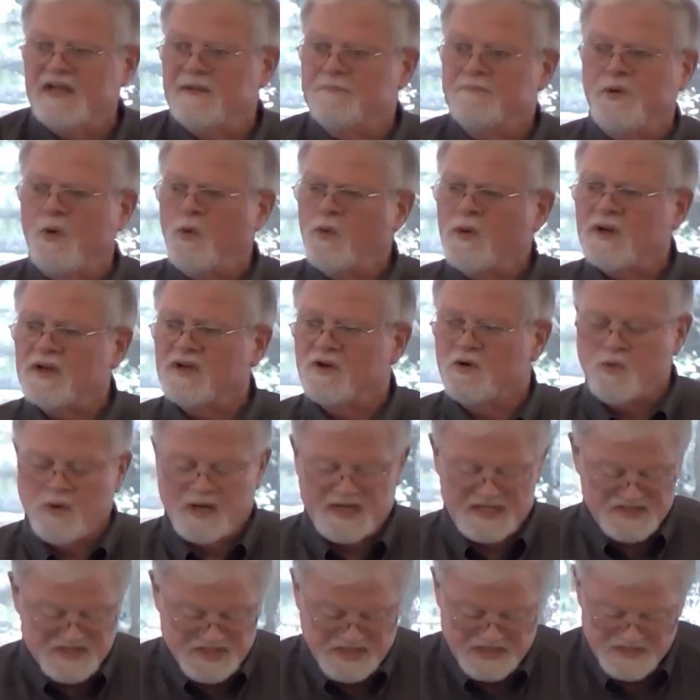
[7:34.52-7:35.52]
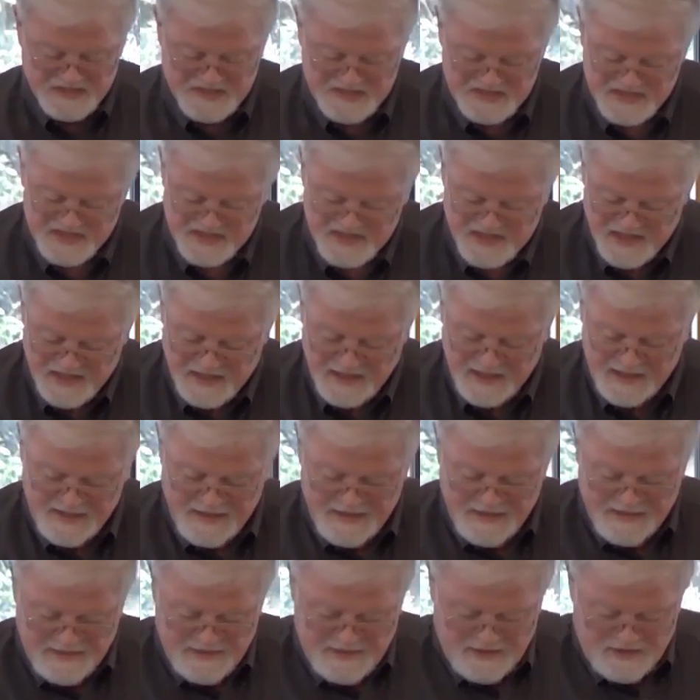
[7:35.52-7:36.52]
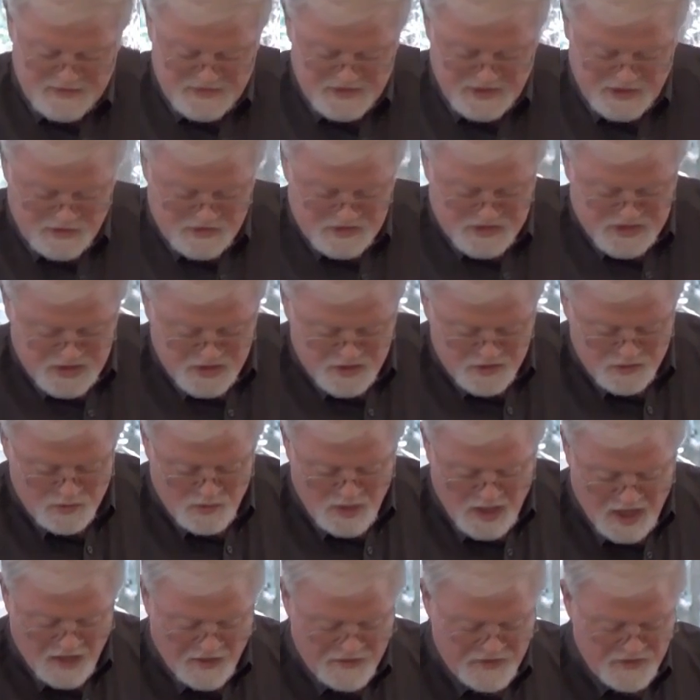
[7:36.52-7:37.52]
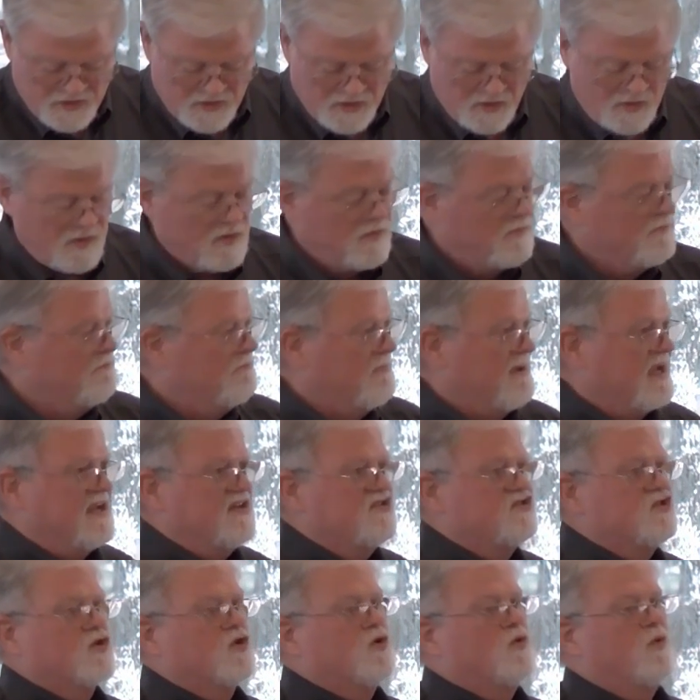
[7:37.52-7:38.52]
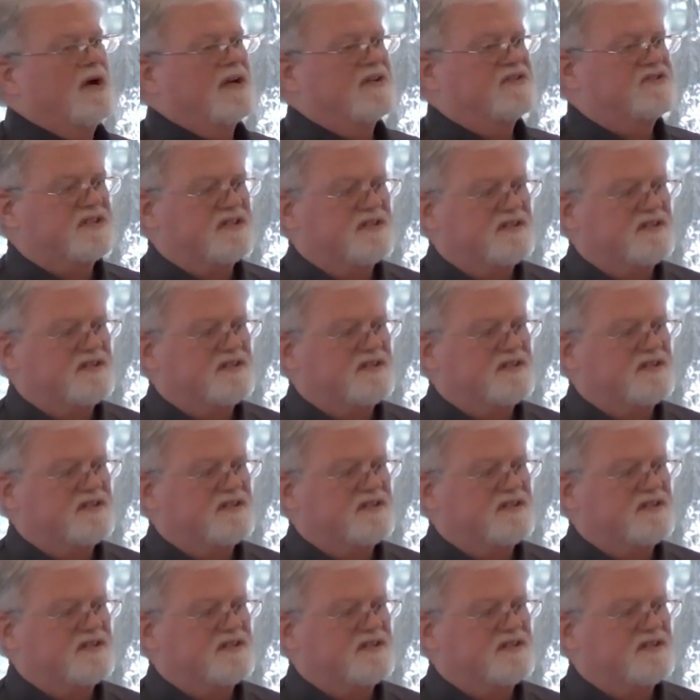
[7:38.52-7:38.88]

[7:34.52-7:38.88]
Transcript: aren't unimportant questions, there are two other major